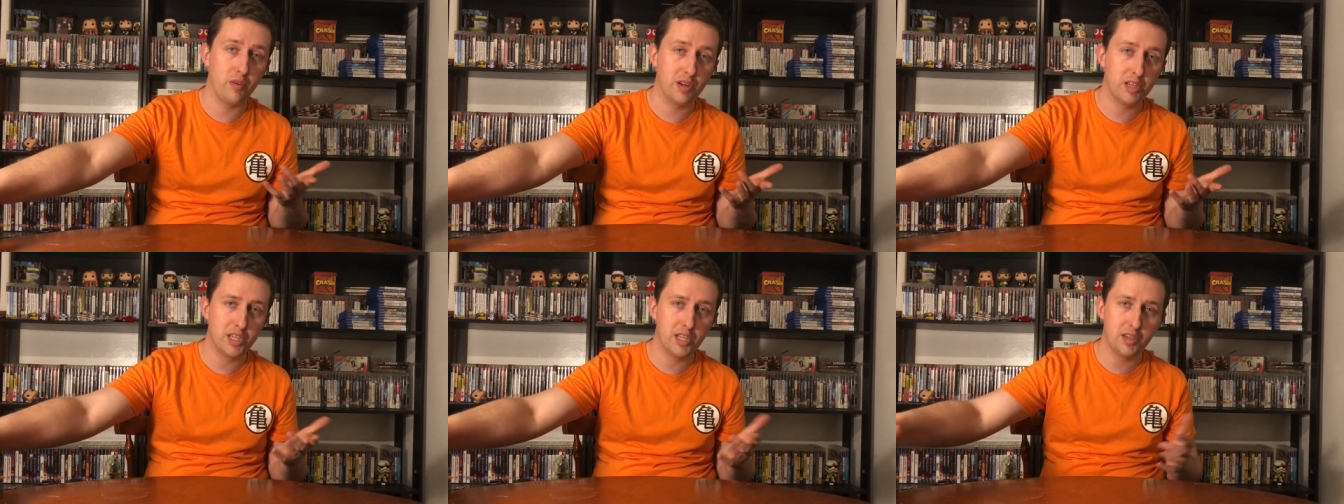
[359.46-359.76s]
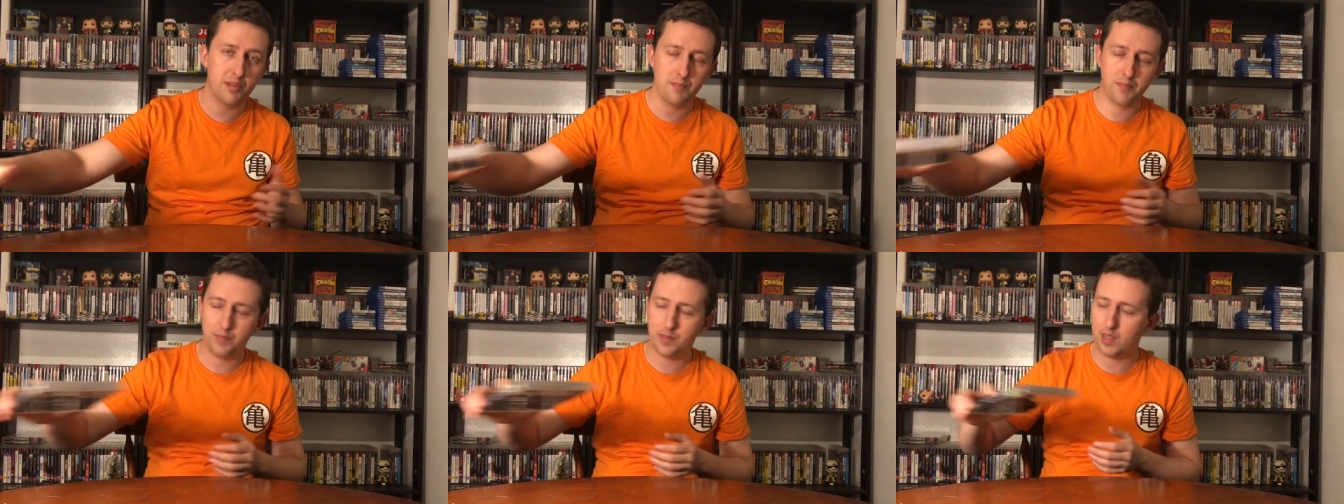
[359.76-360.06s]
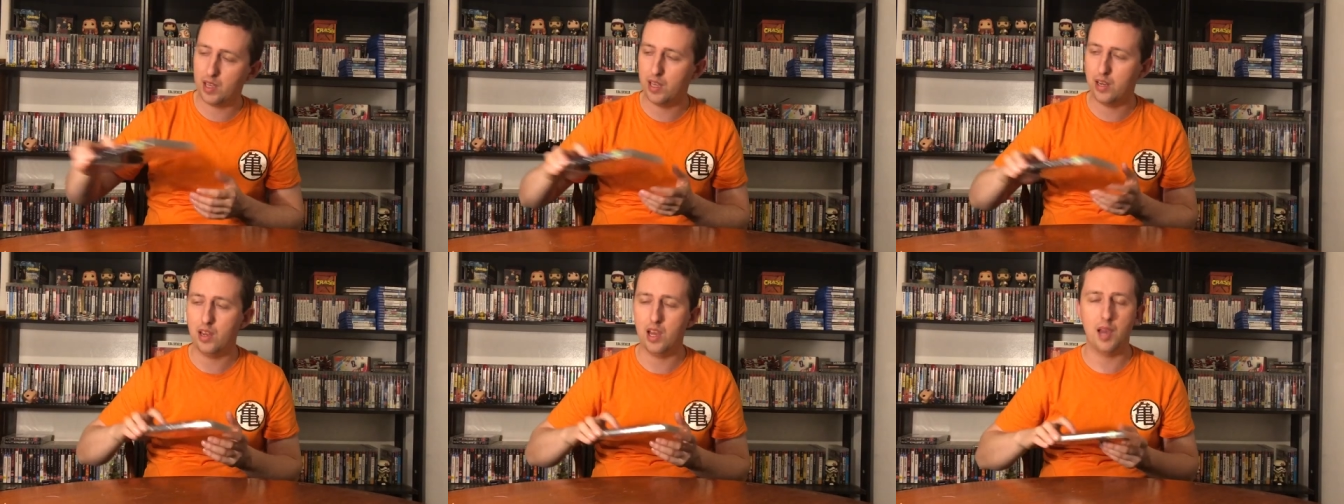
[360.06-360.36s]
Reggie,
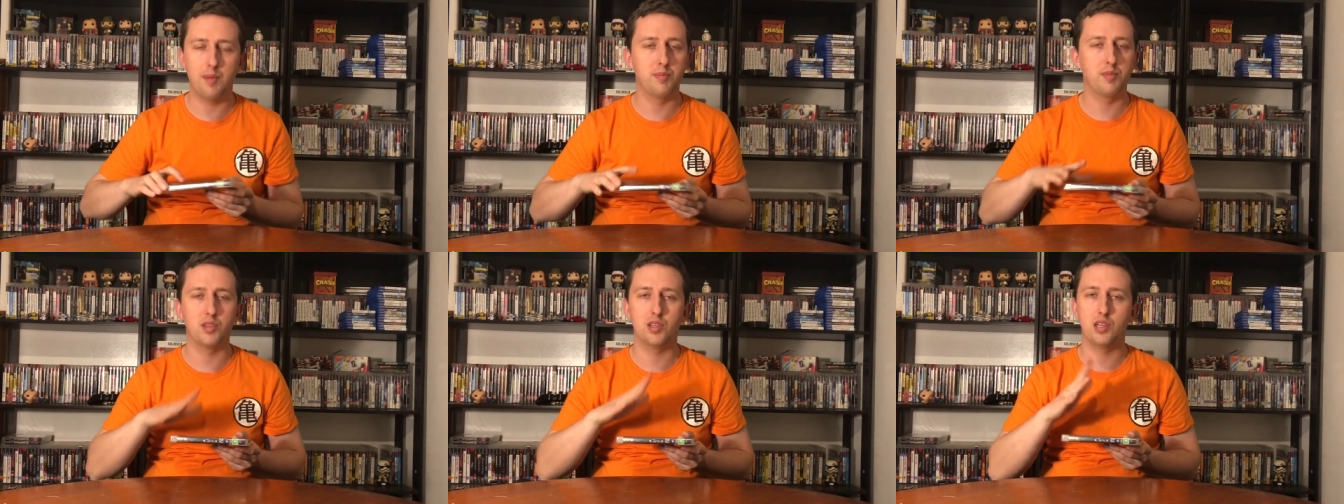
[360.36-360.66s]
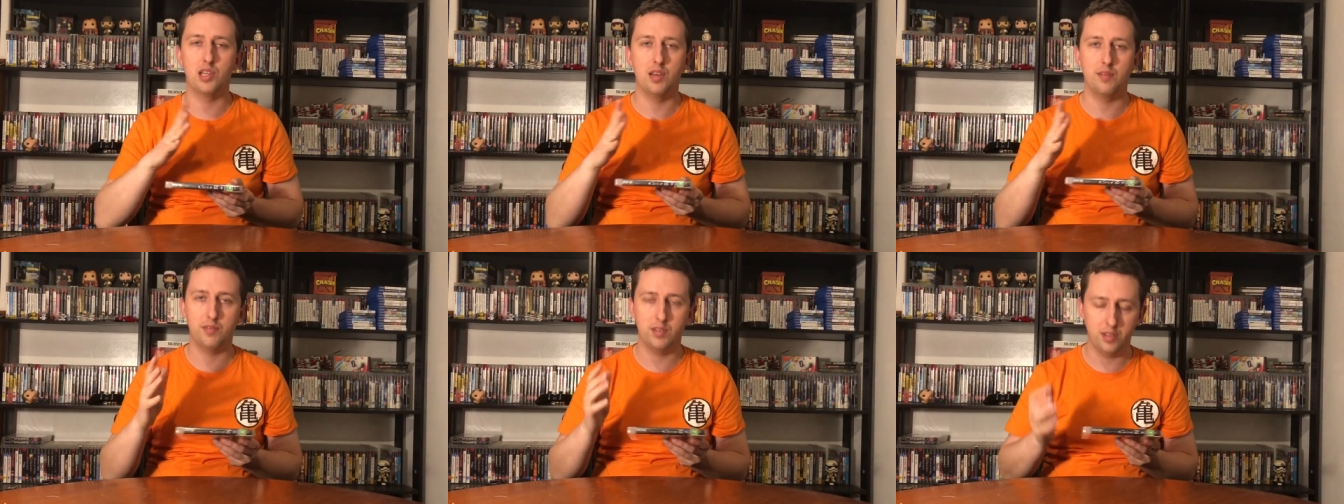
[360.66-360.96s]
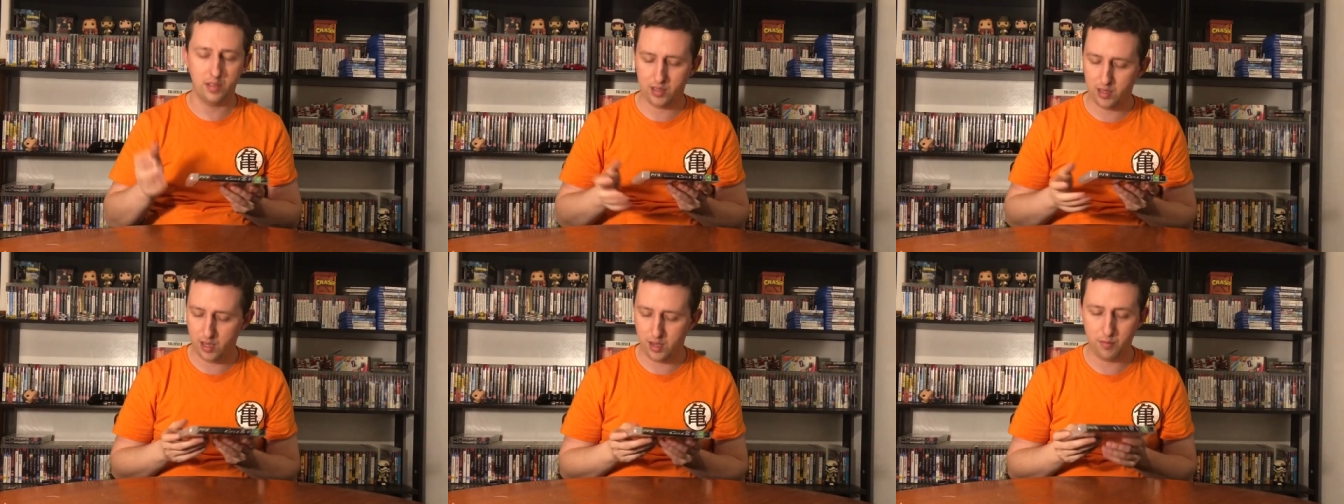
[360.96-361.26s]
and I absolutely loved
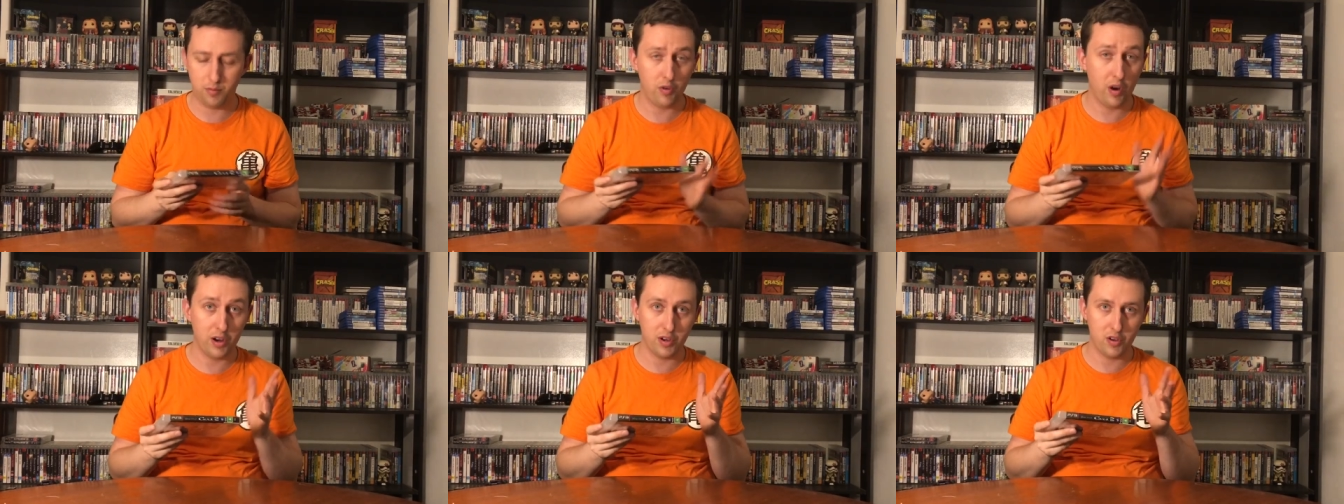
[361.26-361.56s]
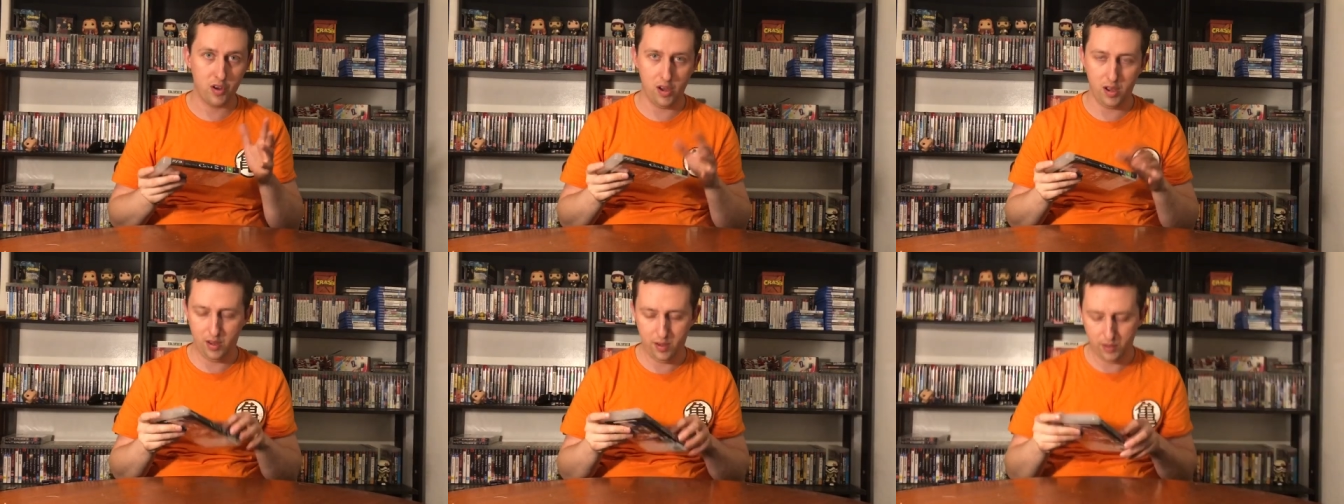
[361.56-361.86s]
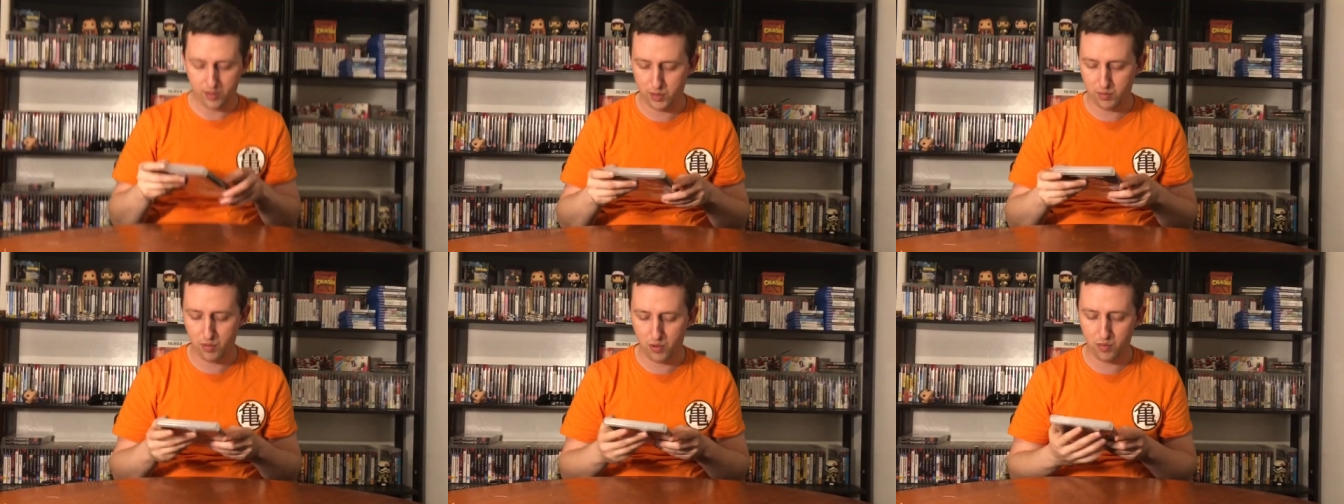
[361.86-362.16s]
it. Um, great guy
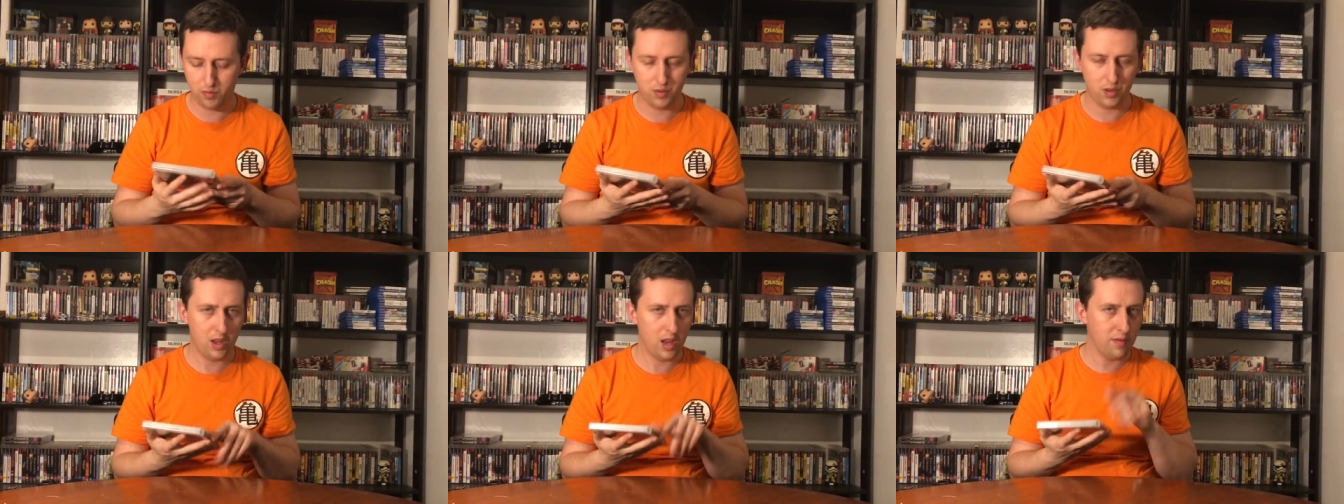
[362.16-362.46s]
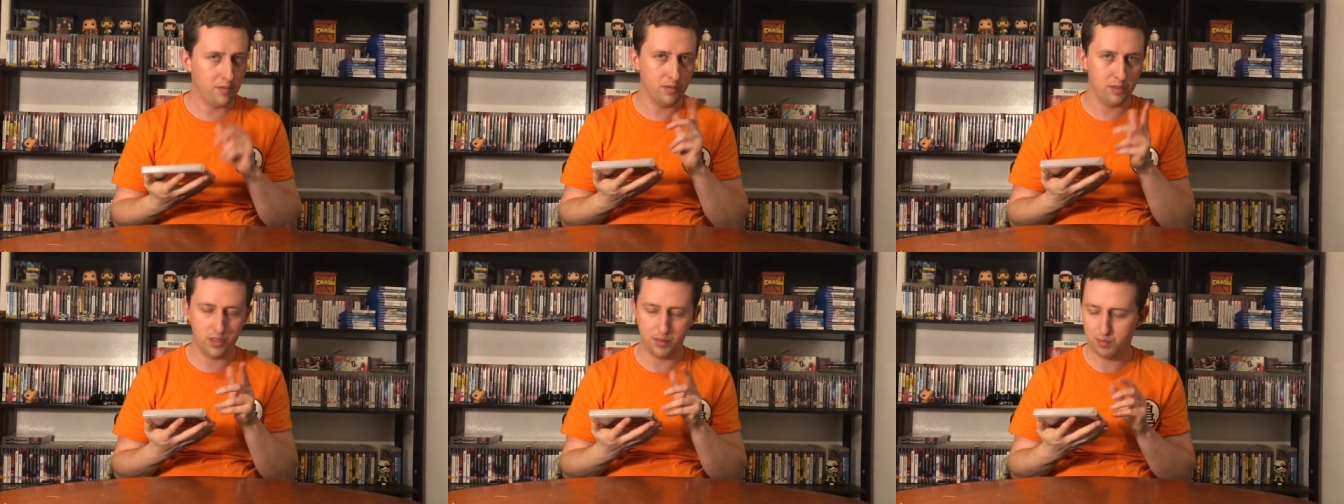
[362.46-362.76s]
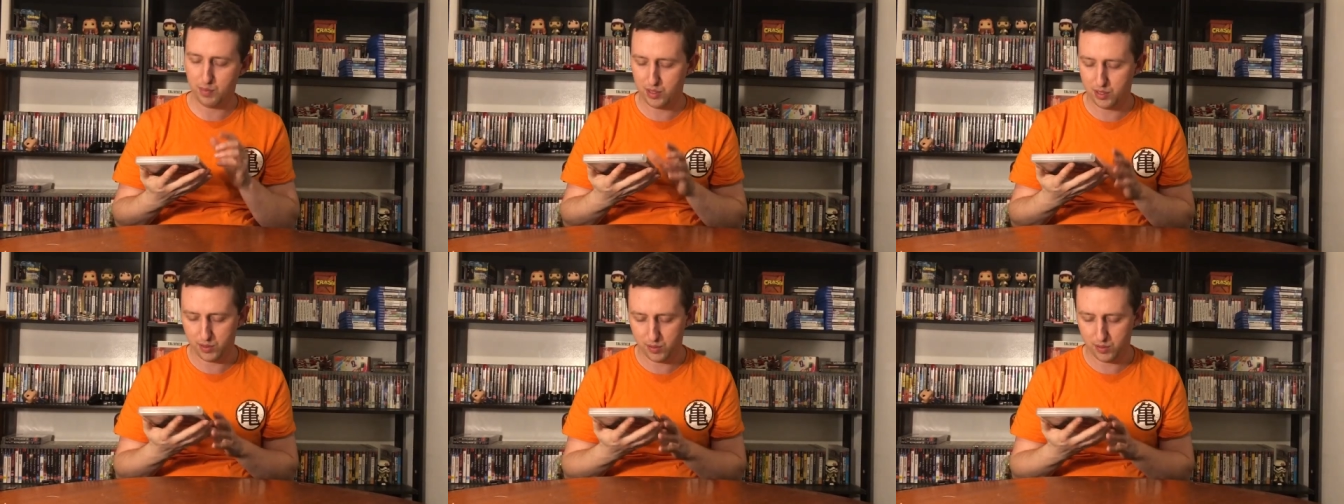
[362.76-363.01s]
as well. Everyone should be